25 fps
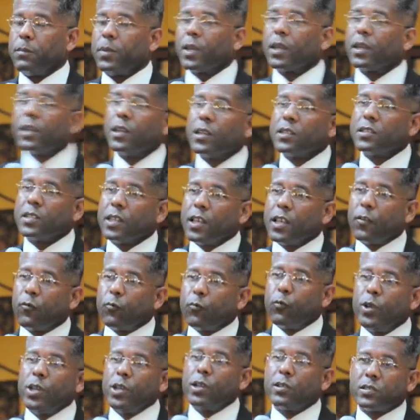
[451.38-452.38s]
Because
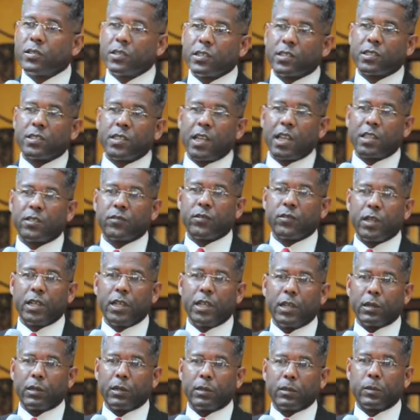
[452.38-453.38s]
if we are successful
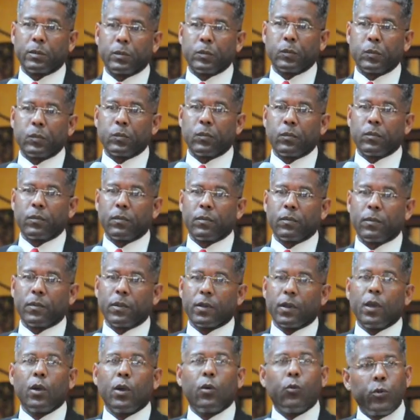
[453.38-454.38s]
here,
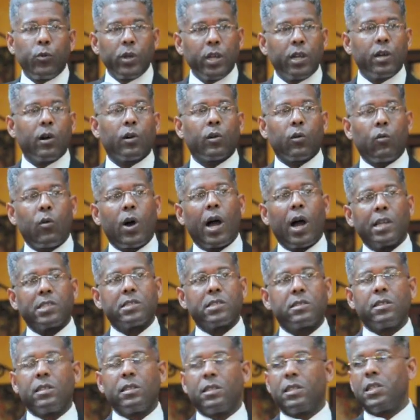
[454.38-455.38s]
we go to
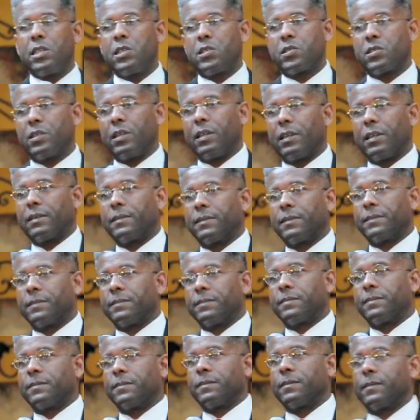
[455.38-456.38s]
Washington, D.C.,
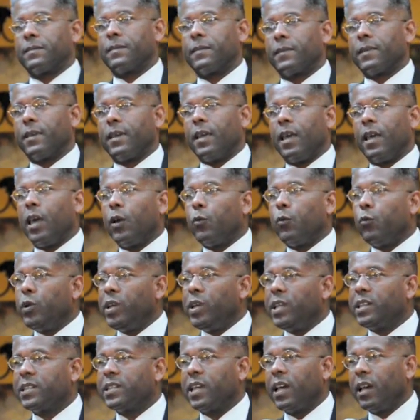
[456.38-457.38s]
and
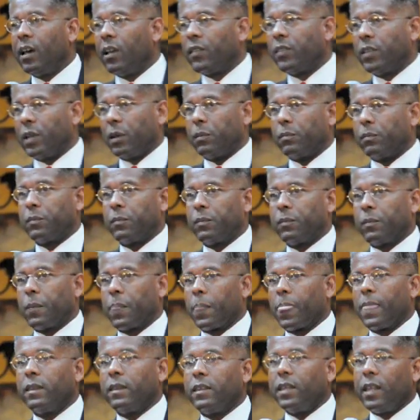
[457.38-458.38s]
we tell them
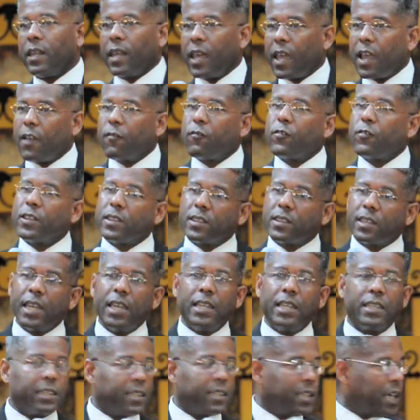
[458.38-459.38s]
that
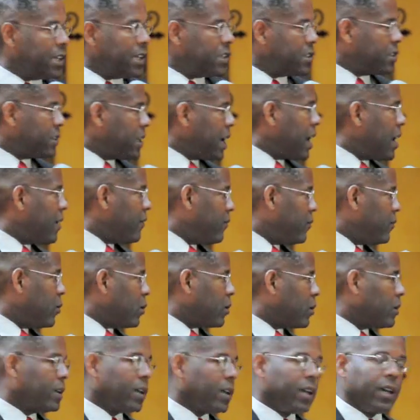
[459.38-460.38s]
everything that they stand
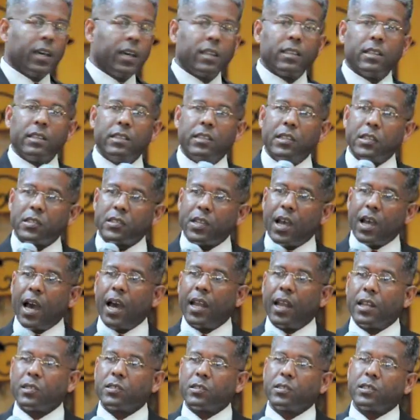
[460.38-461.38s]
for, the
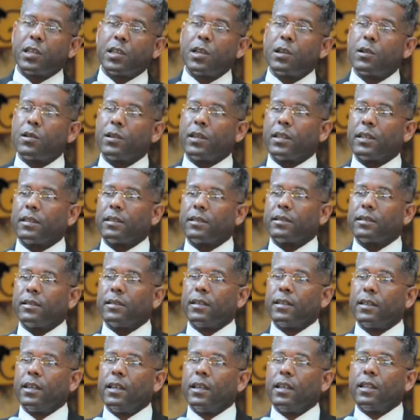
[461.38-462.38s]
dishonest tyranny,
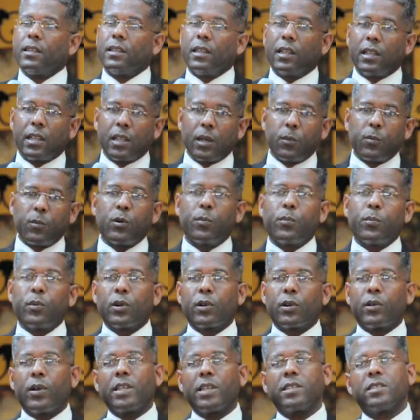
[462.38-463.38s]
the liberal
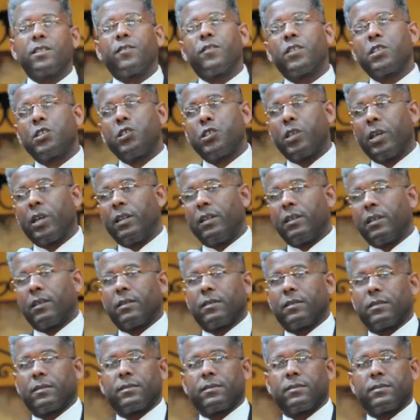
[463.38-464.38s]
progressive agenda,
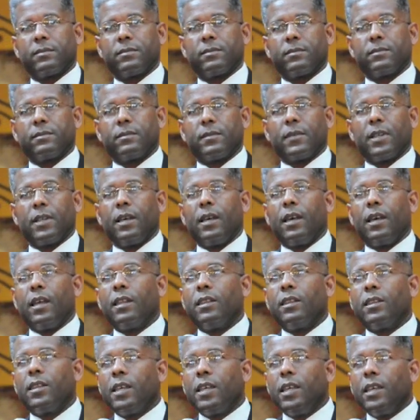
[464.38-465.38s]

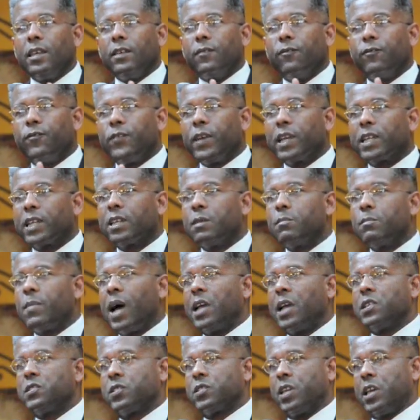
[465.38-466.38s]
the
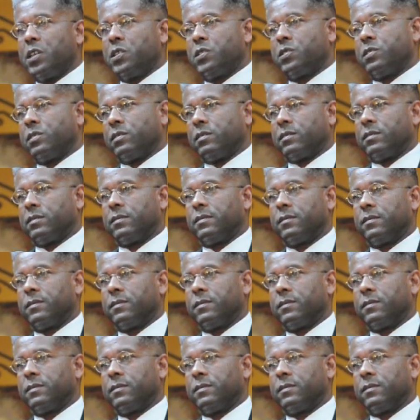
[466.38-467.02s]
victimization,